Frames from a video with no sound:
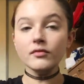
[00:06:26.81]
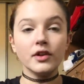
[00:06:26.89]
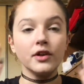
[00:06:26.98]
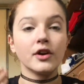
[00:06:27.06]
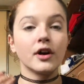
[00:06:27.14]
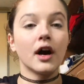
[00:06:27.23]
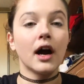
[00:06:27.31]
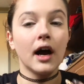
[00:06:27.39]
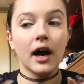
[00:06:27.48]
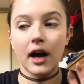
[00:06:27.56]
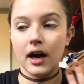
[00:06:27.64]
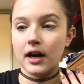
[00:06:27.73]
your
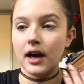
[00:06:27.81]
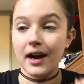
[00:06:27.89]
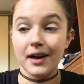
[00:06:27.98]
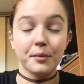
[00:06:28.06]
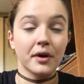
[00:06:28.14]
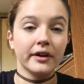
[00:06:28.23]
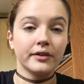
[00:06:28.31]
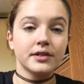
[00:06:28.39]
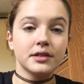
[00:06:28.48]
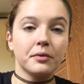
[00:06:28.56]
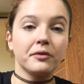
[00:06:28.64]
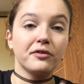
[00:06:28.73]

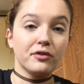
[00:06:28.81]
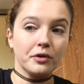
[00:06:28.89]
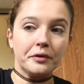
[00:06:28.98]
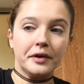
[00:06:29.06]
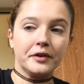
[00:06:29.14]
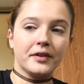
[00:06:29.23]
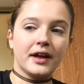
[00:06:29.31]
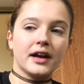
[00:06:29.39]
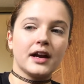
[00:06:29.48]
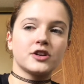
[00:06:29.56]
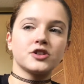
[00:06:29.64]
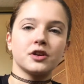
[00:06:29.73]
eyebrows. But before we do that,
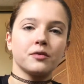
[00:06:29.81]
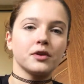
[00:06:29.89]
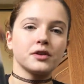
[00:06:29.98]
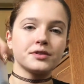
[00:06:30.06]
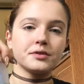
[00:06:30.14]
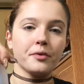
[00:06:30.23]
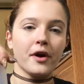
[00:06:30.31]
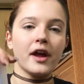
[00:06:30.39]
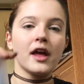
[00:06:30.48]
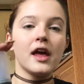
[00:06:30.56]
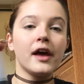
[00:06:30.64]
actually, we're gonna spray.